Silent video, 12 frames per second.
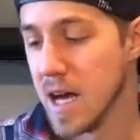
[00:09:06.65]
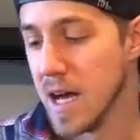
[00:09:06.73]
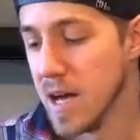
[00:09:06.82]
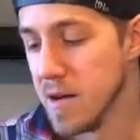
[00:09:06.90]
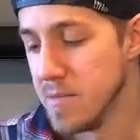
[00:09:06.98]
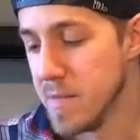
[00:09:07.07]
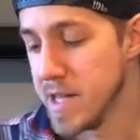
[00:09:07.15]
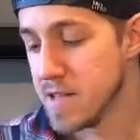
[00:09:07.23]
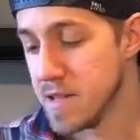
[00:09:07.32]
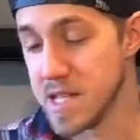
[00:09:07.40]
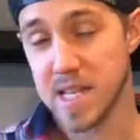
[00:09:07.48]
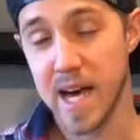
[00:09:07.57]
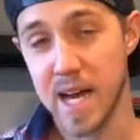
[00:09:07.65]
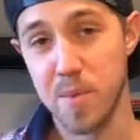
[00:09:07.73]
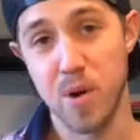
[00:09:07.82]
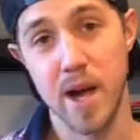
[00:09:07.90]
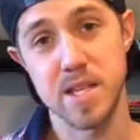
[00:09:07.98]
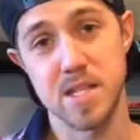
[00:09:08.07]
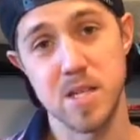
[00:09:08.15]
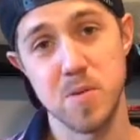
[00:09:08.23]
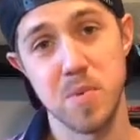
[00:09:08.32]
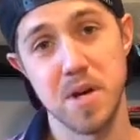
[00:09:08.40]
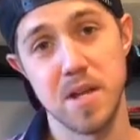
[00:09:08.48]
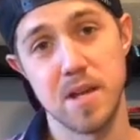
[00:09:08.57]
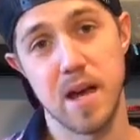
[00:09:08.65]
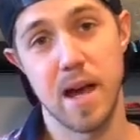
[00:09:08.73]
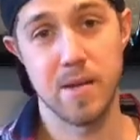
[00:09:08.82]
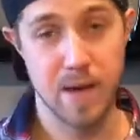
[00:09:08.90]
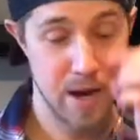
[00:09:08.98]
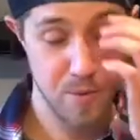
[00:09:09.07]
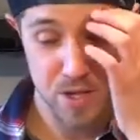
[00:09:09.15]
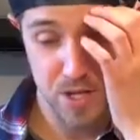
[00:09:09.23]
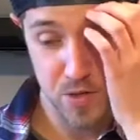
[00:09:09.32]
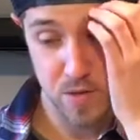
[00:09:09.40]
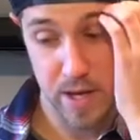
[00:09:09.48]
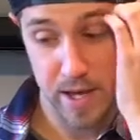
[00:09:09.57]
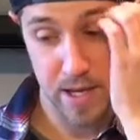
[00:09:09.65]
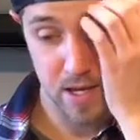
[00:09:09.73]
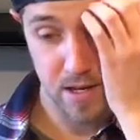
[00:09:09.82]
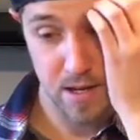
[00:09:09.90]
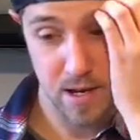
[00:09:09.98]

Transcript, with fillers: Um, it's it's kind of pricey, but I, I really do like it.